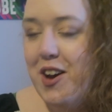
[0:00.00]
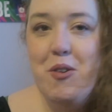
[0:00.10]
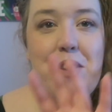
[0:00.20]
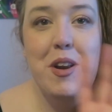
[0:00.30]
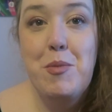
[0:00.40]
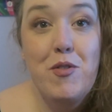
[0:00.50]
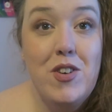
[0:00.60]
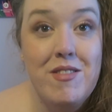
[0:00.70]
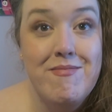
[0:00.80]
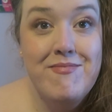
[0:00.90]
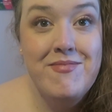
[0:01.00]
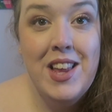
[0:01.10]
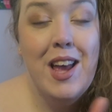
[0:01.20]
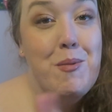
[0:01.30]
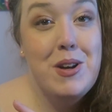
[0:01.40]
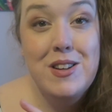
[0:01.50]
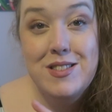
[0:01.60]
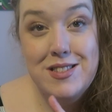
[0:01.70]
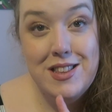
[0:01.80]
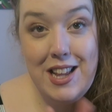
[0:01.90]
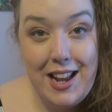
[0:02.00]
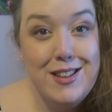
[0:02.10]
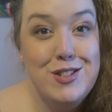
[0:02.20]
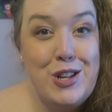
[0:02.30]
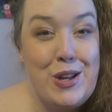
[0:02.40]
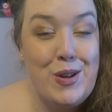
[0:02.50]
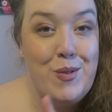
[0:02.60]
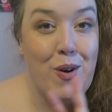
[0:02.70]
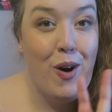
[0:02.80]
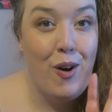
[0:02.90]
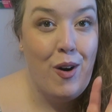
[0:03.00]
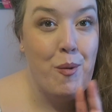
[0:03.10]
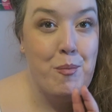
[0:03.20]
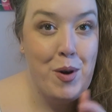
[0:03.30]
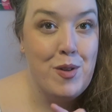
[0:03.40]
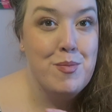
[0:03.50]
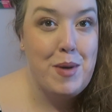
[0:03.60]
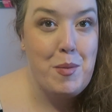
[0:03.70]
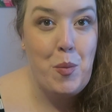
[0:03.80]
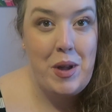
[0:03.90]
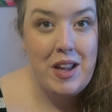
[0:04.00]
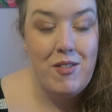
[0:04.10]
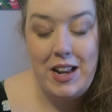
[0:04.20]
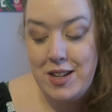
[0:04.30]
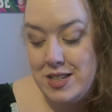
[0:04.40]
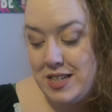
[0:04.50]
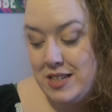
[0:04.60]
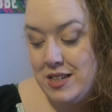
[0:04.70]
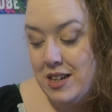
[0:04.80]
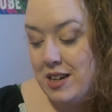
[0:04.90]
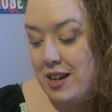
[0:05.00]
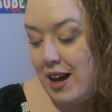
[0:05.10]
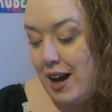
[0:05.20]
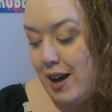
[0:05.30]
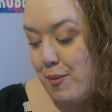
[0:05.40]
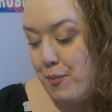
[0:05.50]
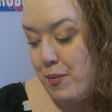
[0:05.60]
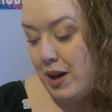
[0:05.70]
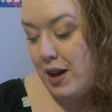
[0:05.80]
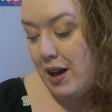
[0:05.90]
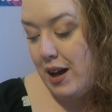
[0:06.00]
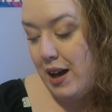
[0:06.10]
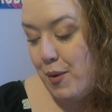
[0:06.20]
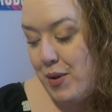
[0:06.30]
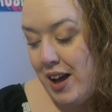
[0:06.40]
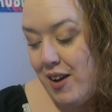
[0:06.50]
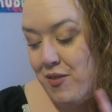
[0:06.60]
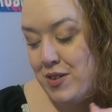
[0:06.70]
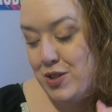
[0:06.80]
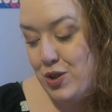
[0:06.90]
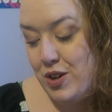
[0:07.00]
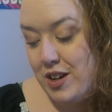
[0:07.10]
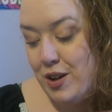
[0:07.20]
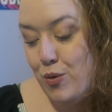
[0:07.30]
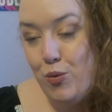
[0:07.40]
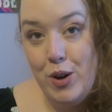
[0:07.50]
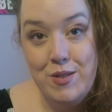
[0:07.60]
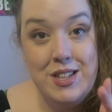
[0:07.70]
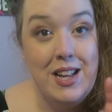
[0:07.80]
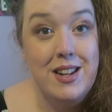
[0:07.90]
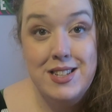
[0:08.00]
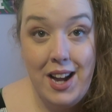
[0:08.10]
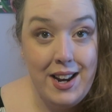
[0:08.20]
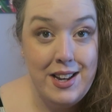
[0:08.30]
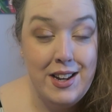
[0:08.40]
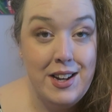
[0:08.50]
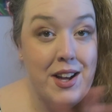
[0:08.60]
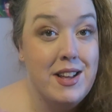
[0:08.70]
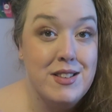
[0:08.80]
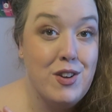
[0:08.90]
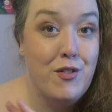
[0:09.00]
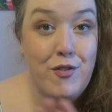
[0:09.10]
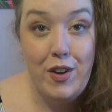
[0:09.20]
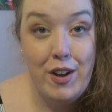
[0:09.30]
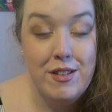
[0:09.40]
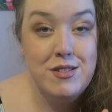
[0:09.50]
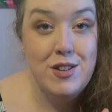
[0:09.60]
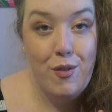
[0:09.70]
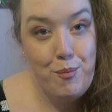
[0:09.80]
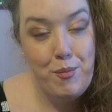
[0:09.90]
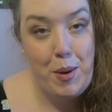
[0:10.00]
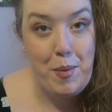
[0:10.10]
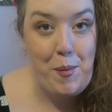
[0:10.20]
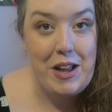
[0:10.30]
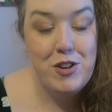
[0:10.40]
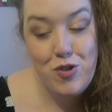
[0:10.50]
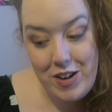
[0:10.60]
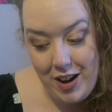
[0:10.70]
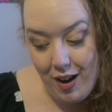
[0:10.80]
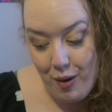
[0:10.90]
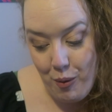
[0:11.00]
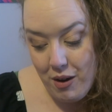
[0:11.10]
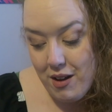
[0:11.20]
We're gonna move on, because the last 2 are both Mamma Mia related, and we have Donna, Rosie and Tanya as our first Mamma Mia trio,